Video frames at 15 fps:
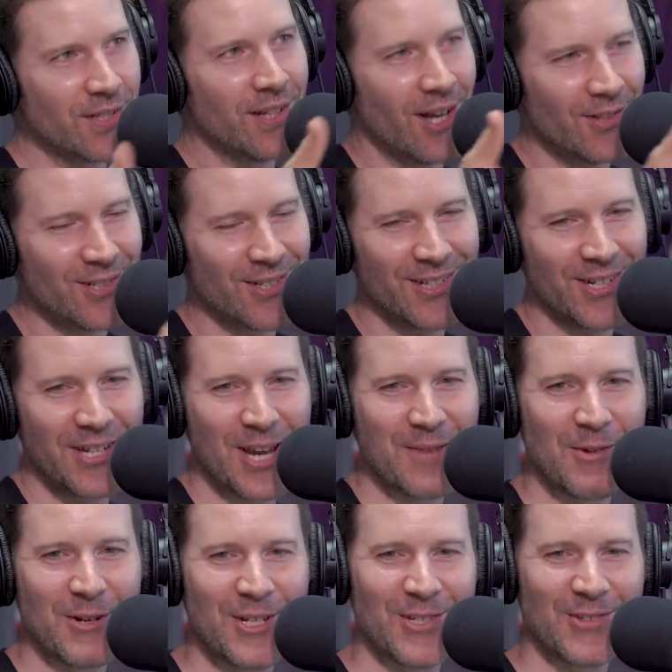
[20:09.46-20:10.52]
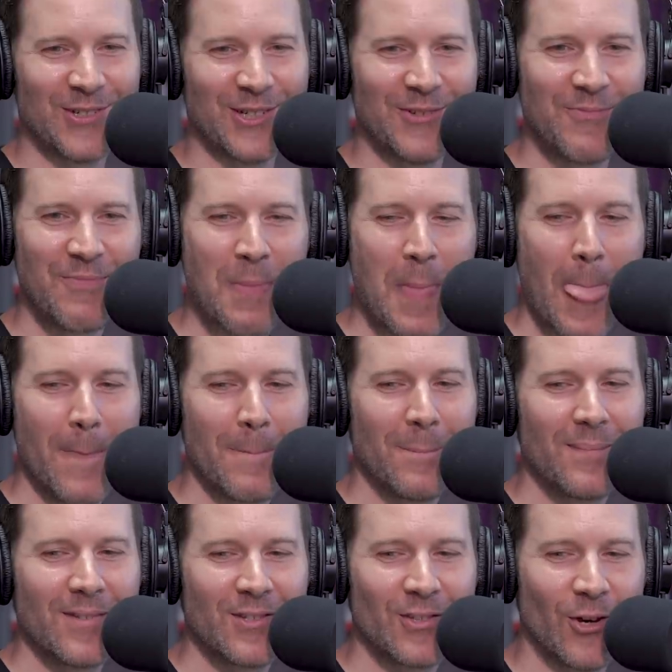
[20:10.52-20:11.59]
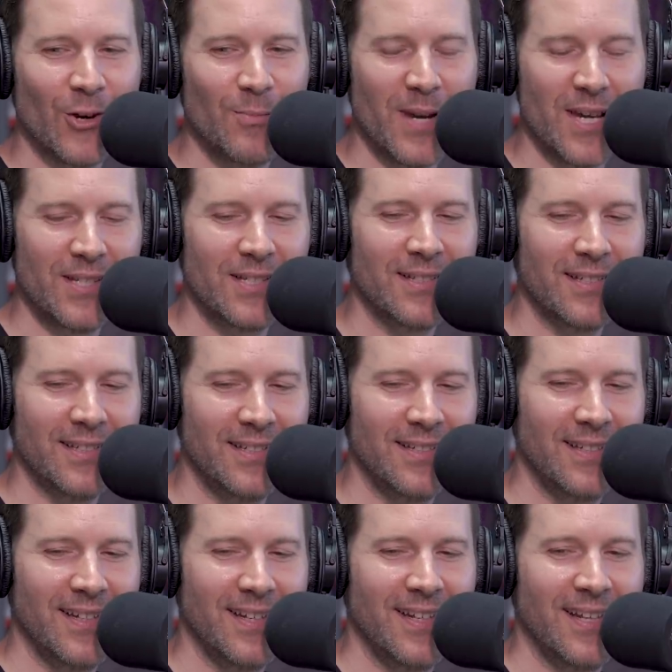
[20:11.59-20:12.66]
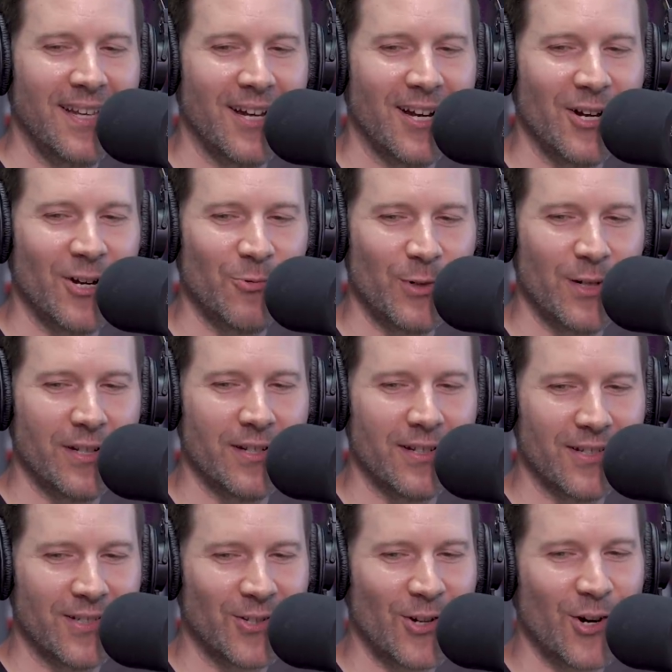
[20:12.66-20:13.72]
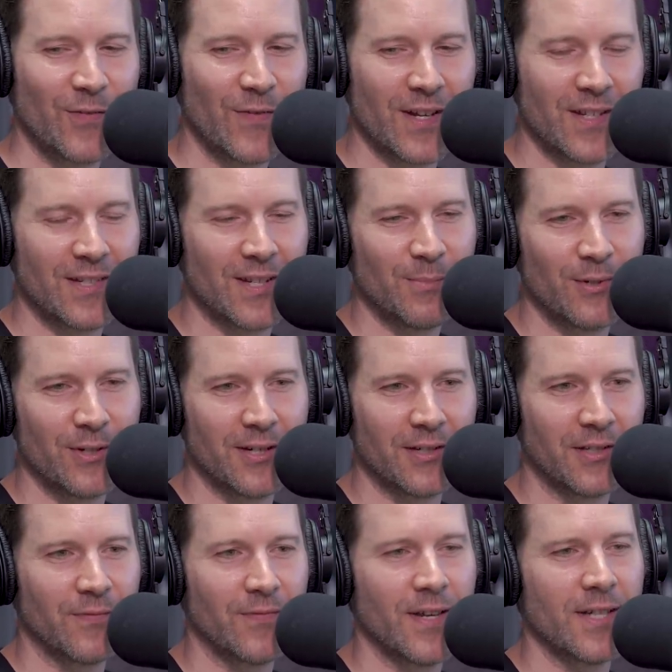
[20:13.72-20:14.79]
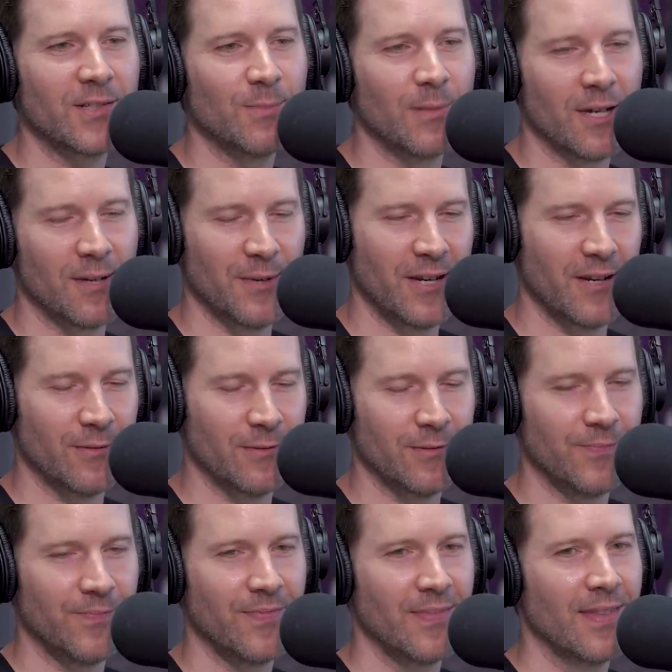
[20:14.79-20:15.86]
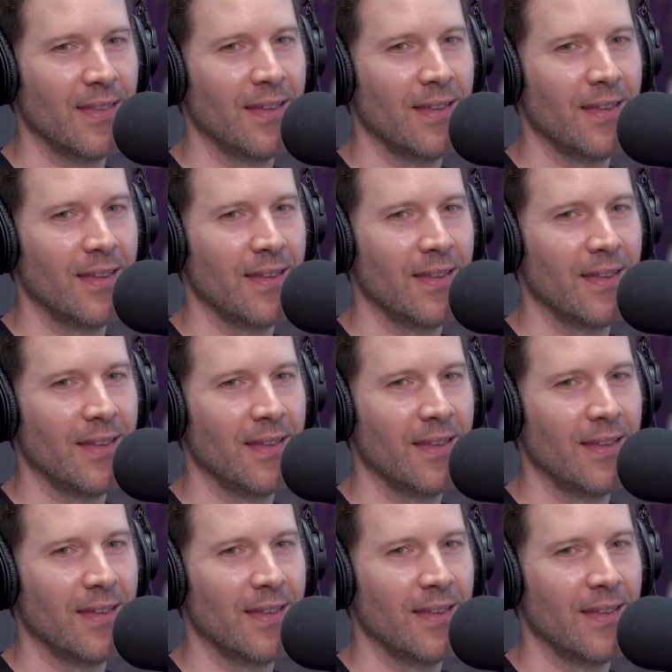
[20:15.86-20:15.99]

I'll tell you the name on okay. this one. So basically, uh, when uh, Scarface had put out the Face Mob album,